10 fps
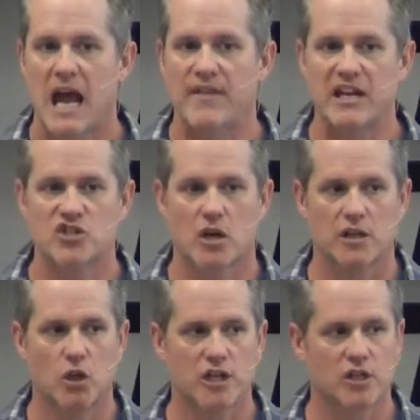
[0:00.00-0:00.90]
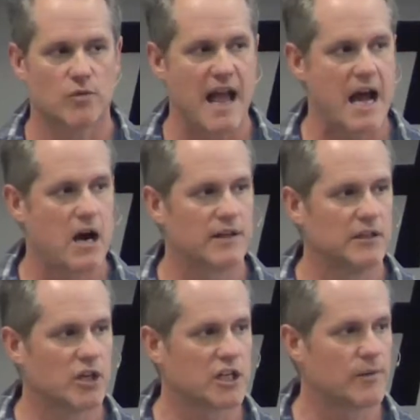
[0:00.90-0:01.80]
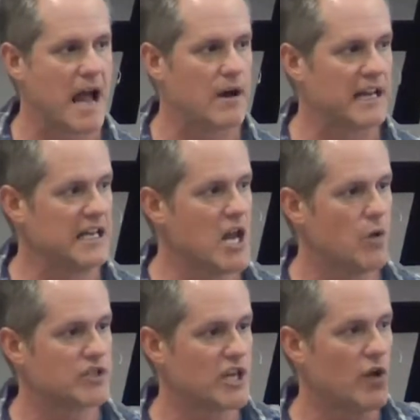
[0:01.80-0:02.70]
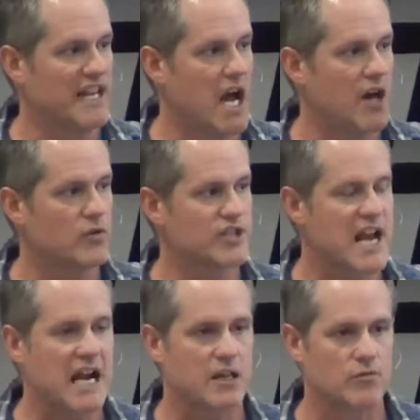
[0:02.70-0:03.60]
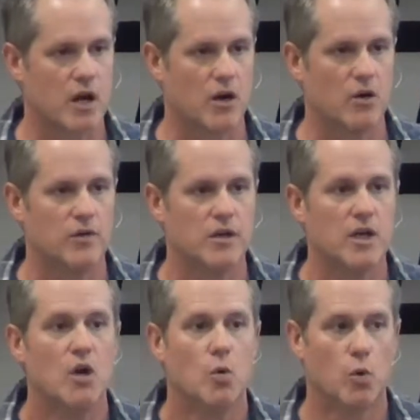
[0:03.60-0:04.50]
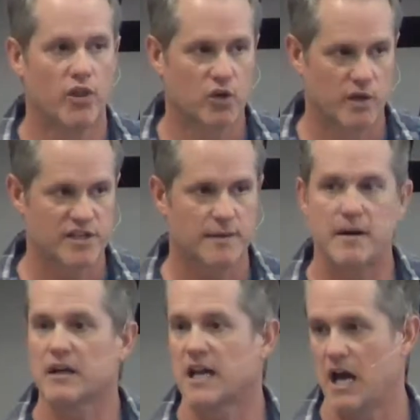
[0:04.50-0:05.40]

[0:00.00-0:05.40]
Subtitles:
And then he started looking around, and he noticed that on the other side of the road were the grizzly bear